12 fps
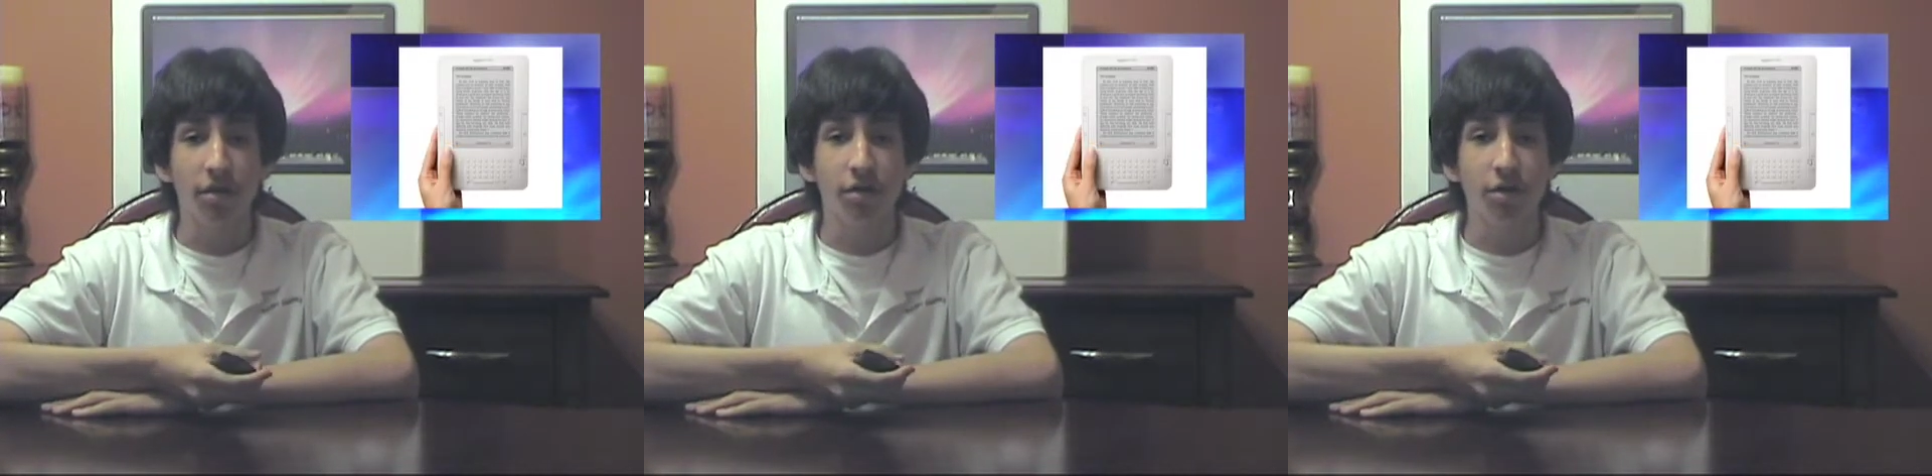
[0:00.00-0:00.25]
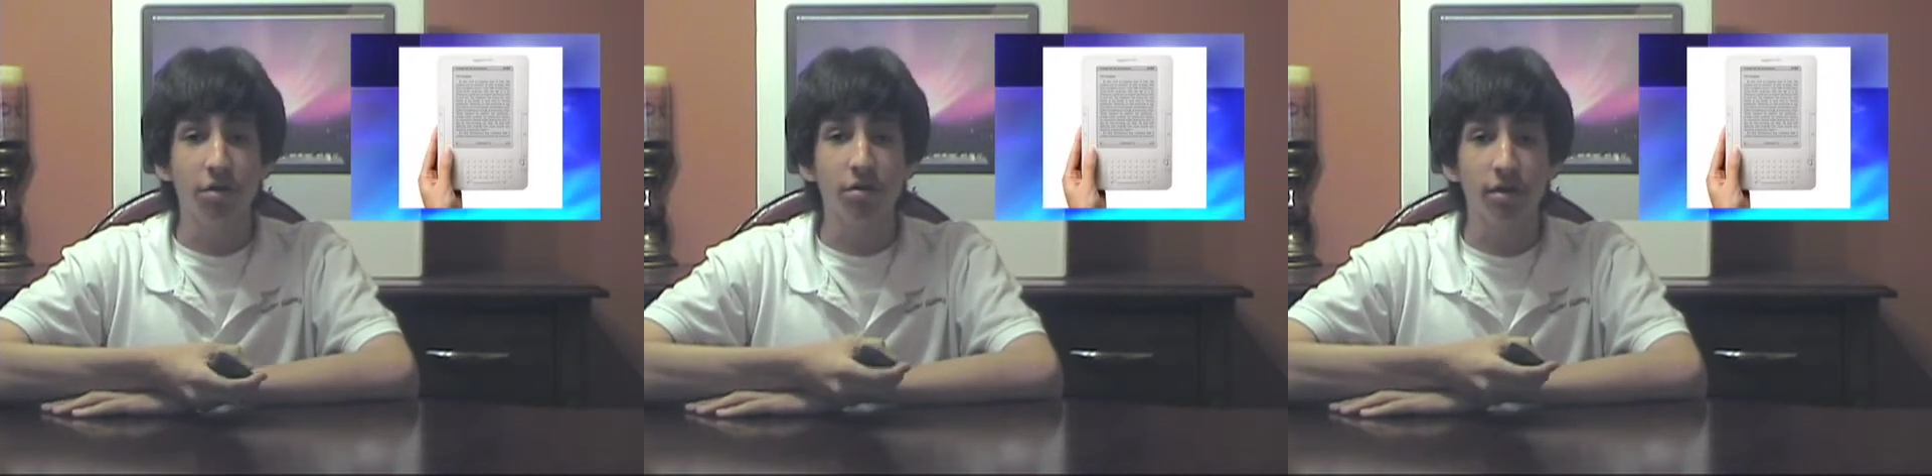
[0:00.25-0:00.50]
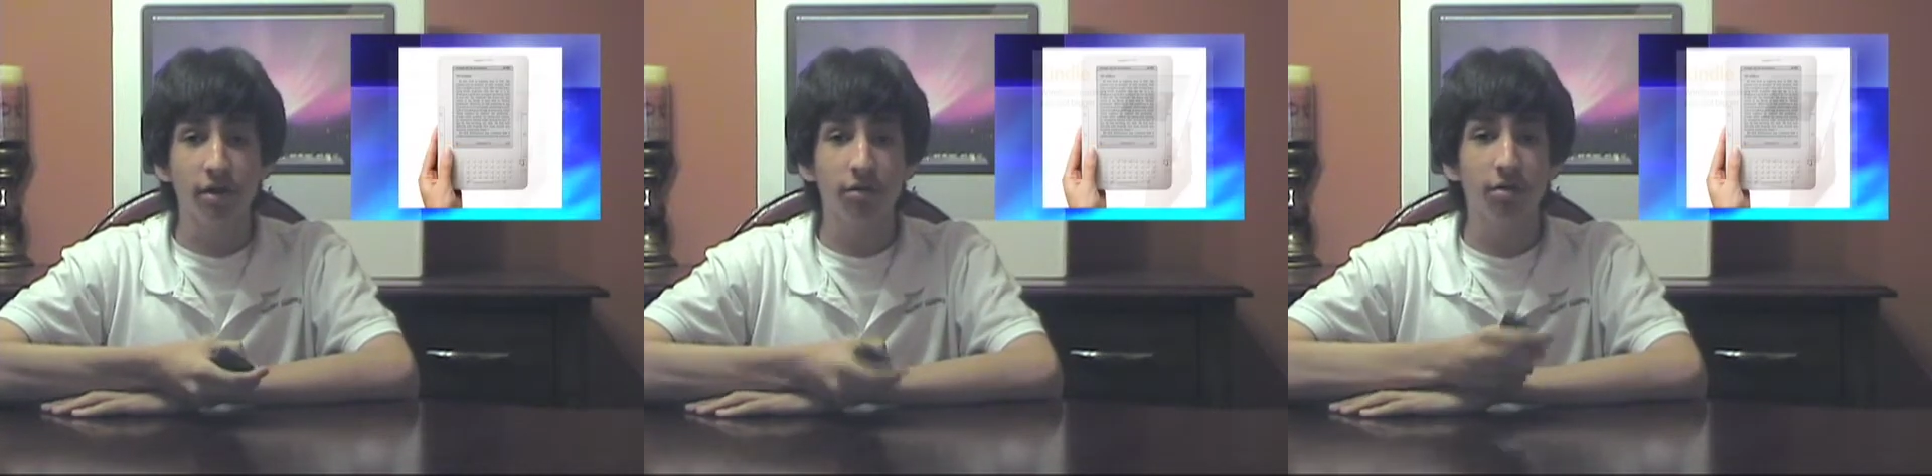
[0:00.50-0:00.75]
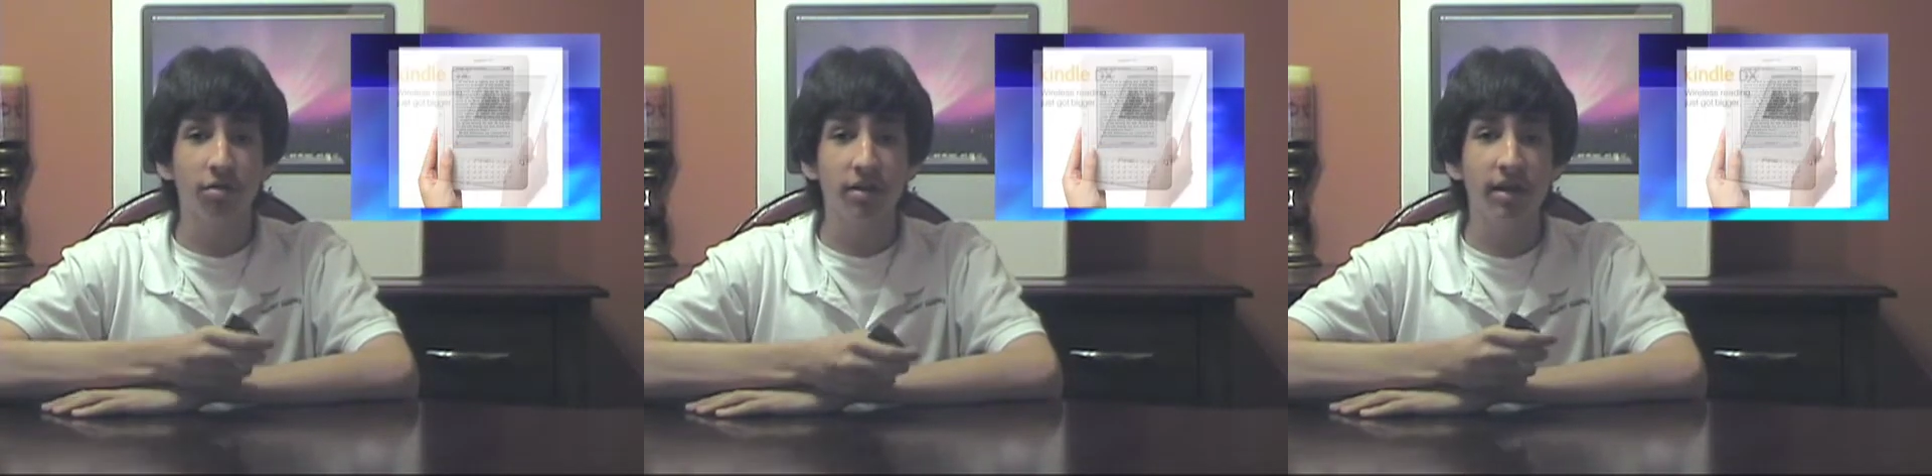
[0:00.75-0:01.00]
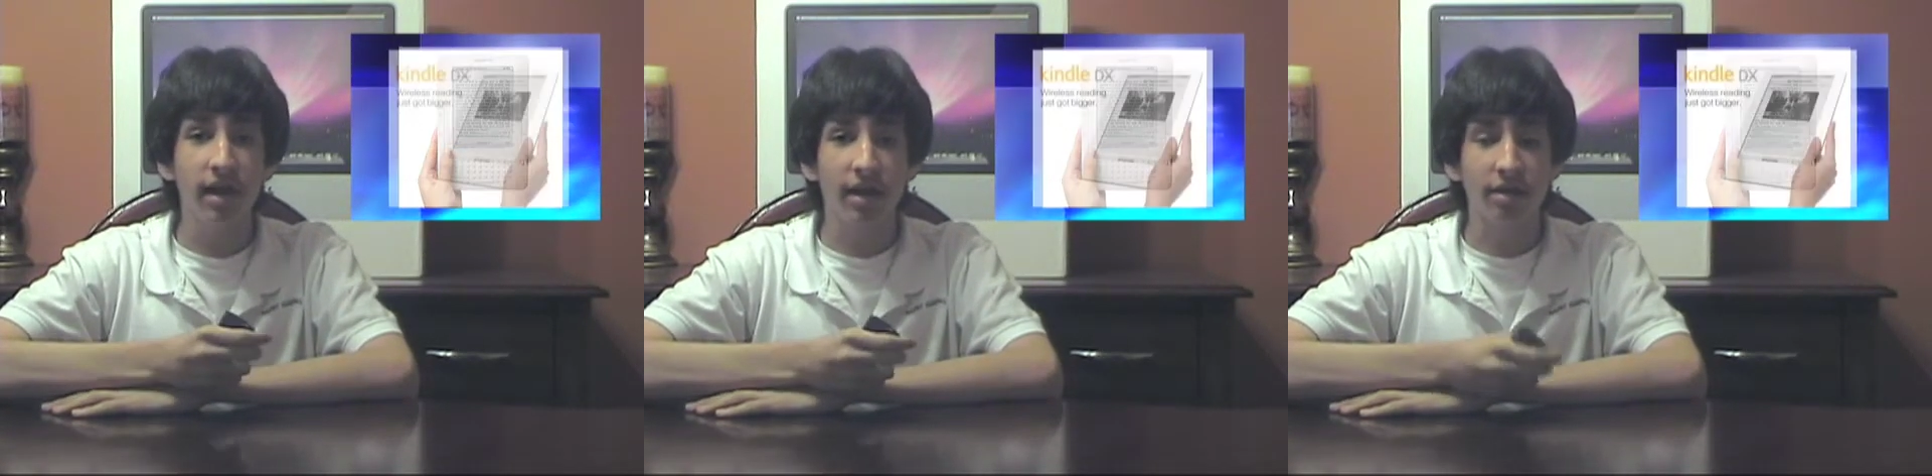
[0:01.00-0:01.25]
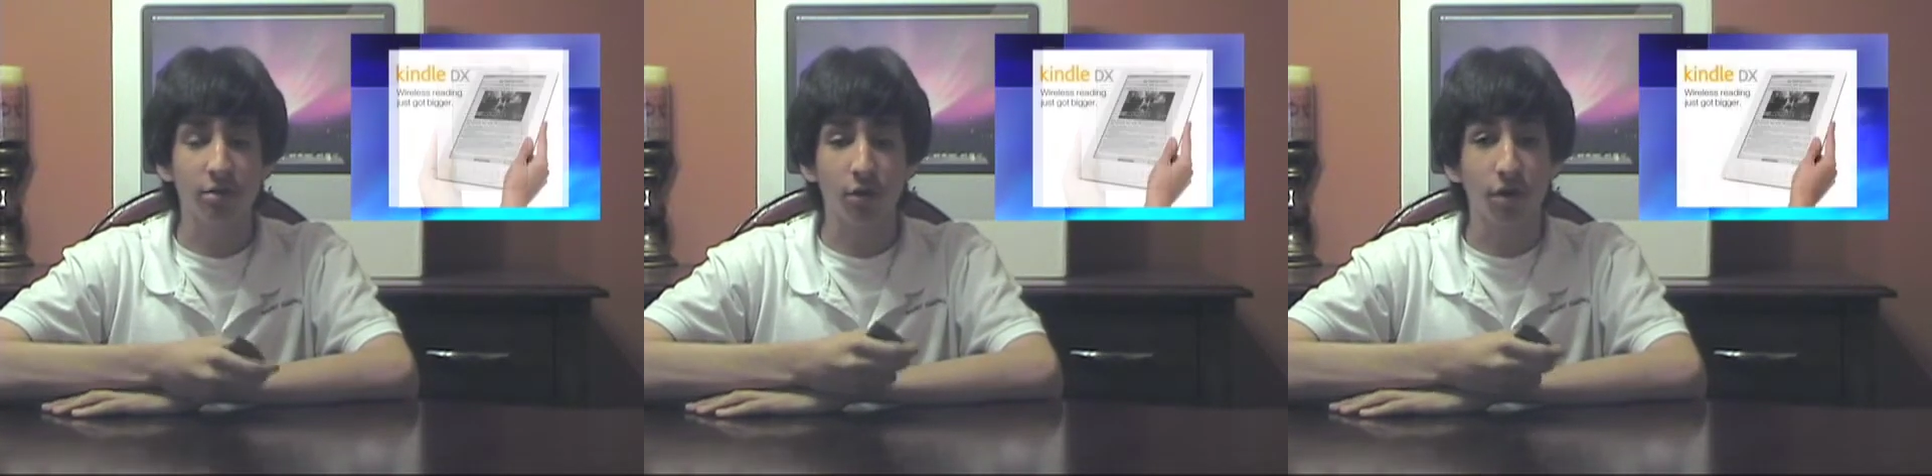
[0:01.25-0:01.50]
The new Kindle D
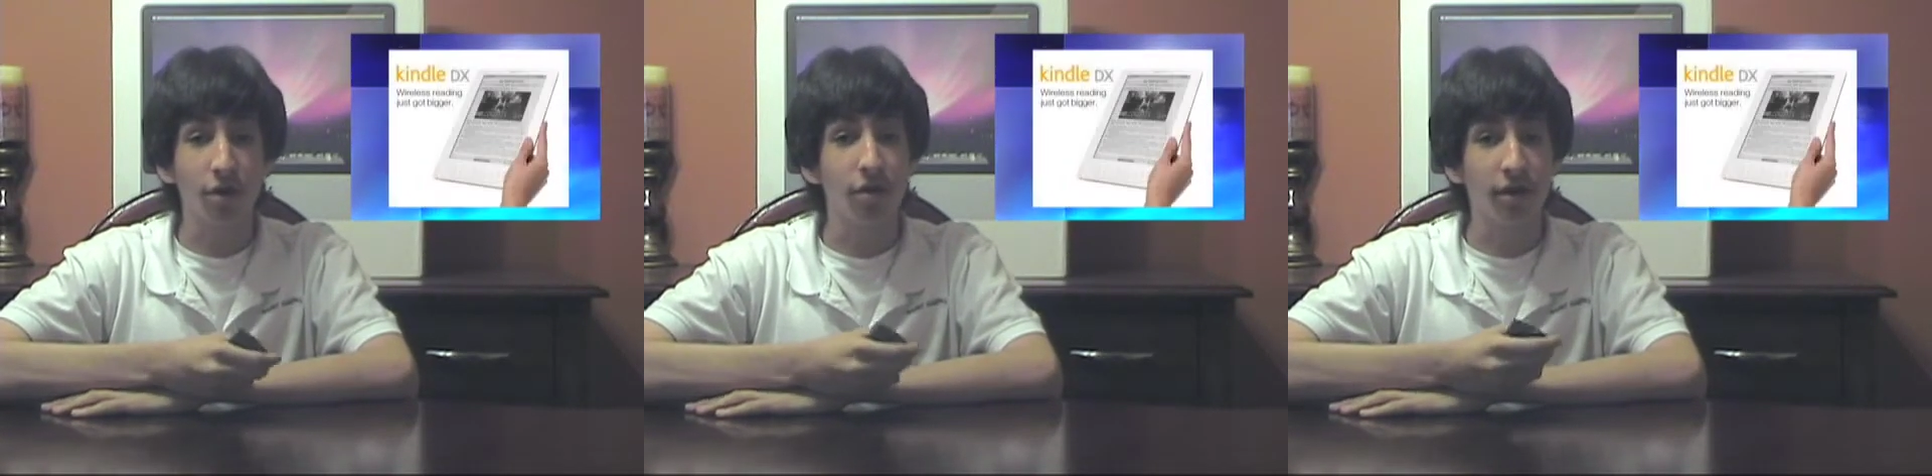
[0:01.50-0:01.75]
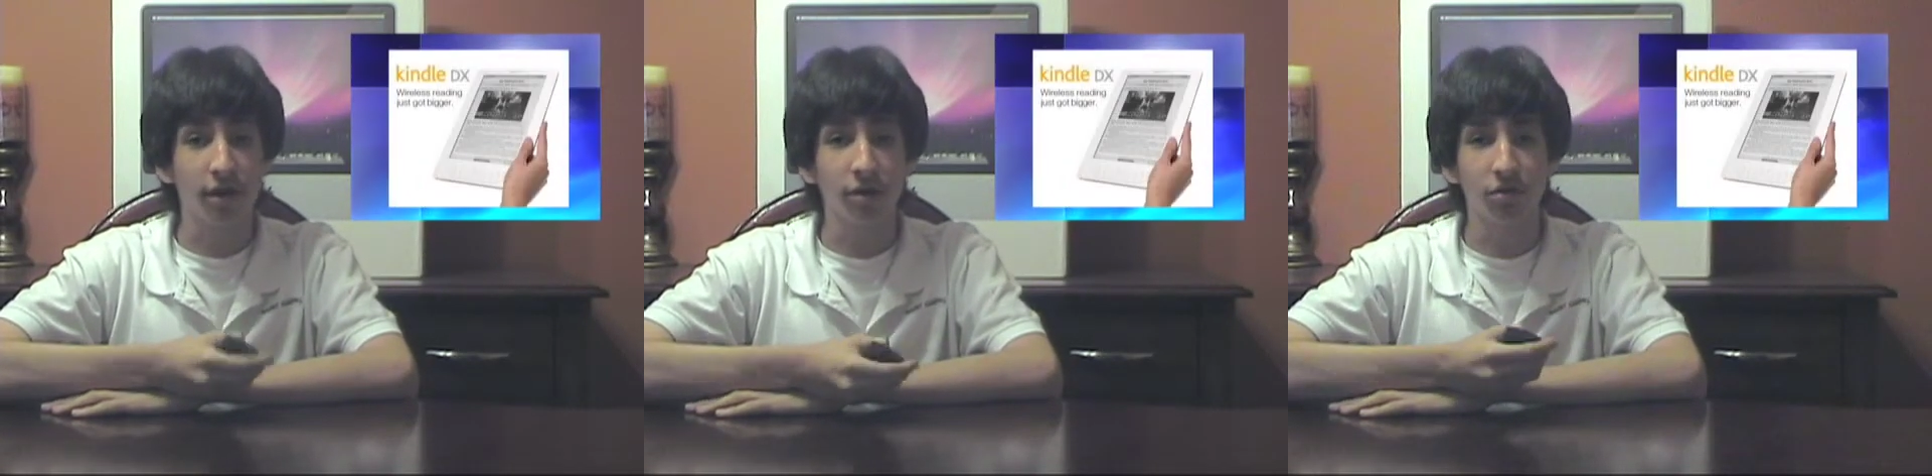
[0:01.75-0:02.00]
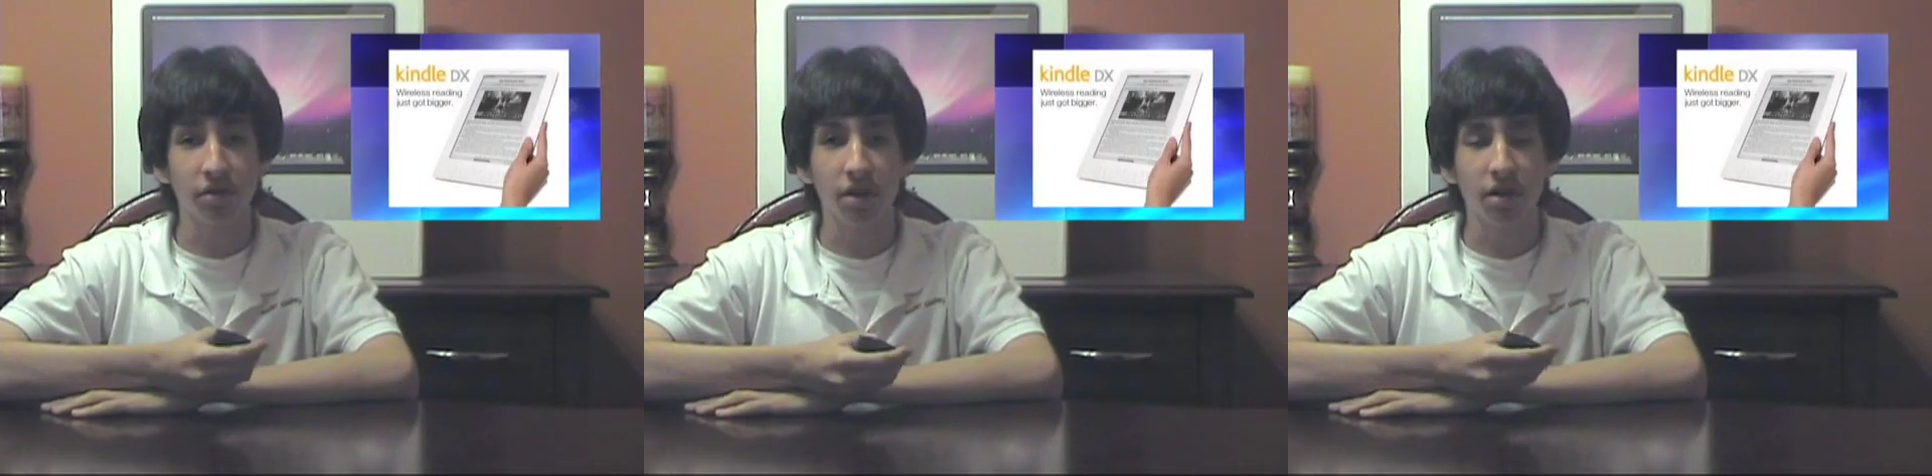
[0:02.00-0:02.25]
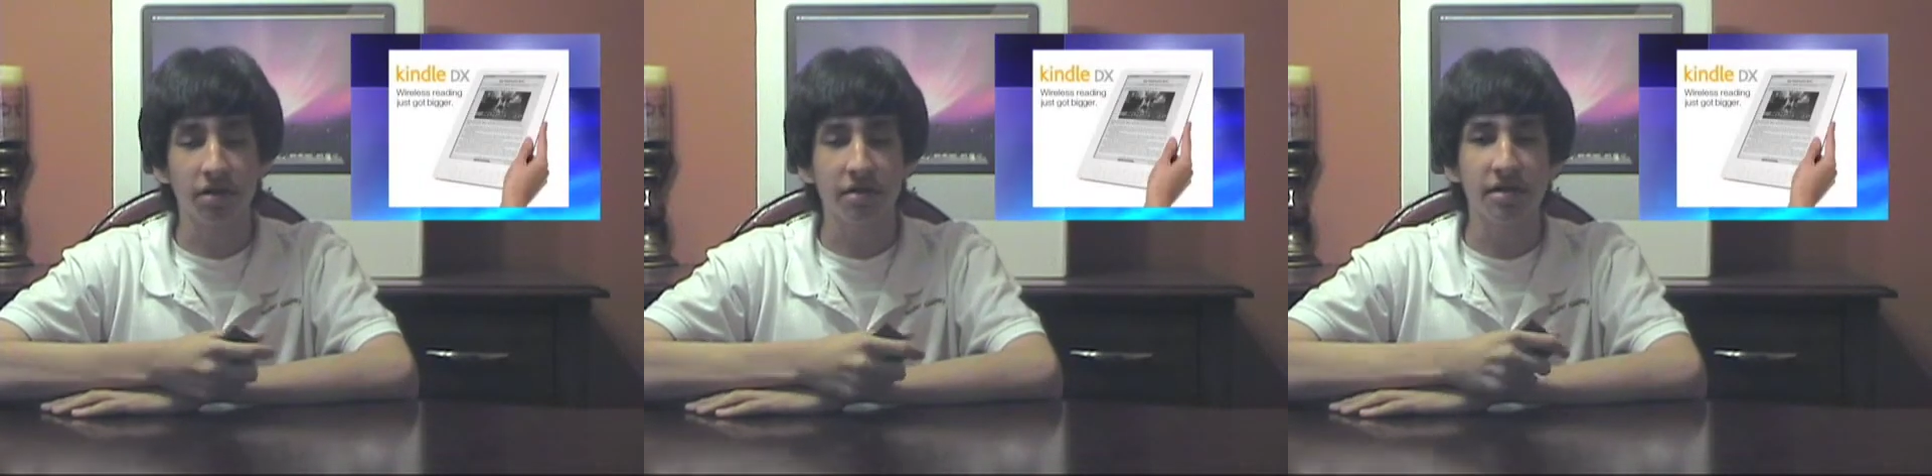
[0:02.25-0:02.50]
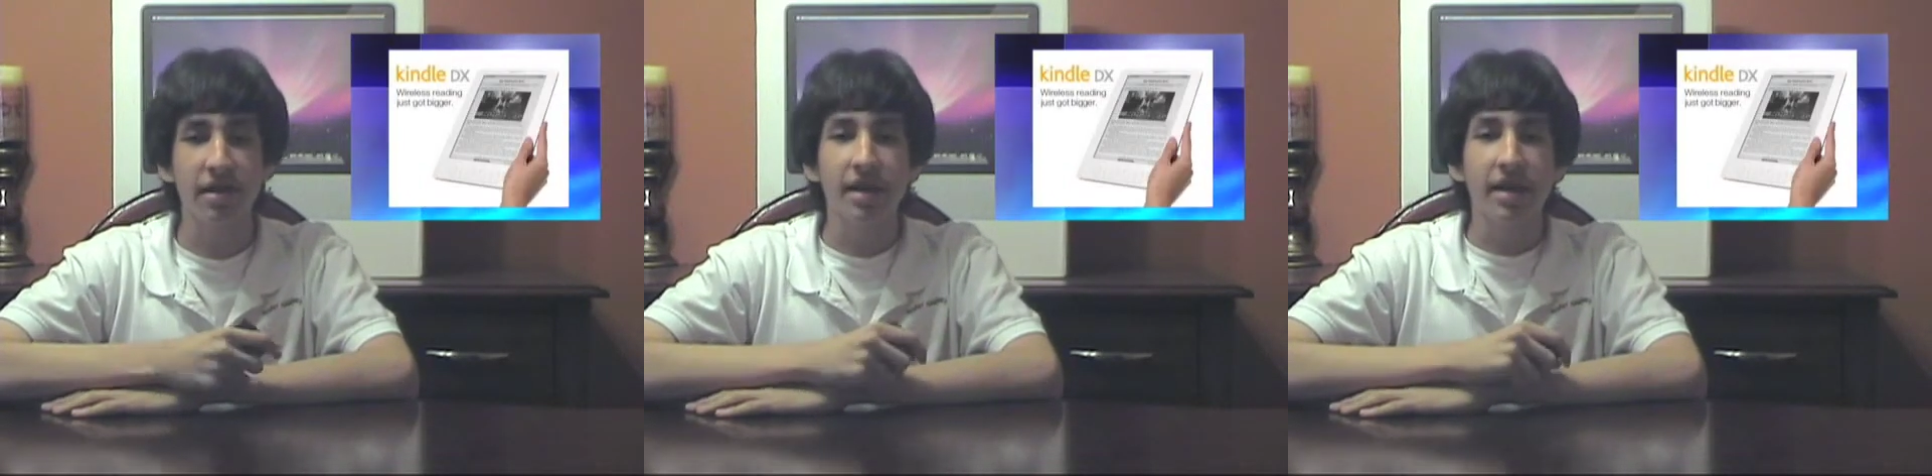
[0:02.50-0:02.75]
X, or the Kindle Deluxe,